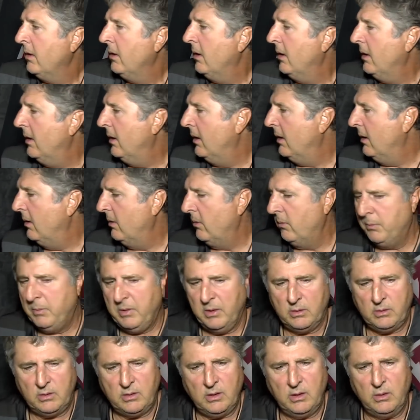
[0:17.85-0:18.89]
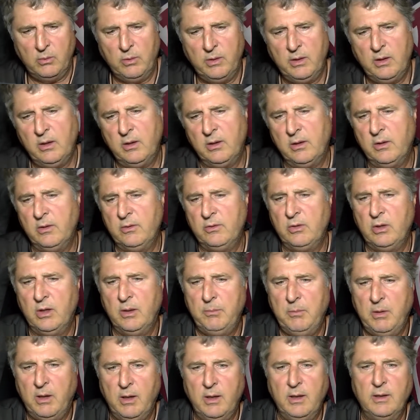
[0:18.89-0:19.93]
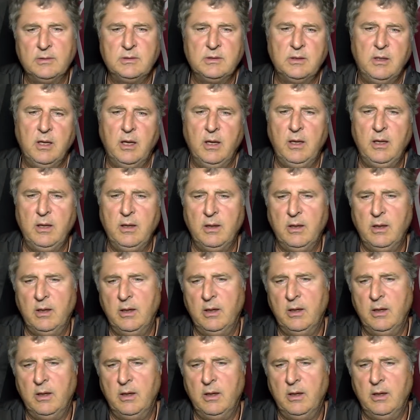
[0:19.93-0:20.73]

But we did a good job not hesitating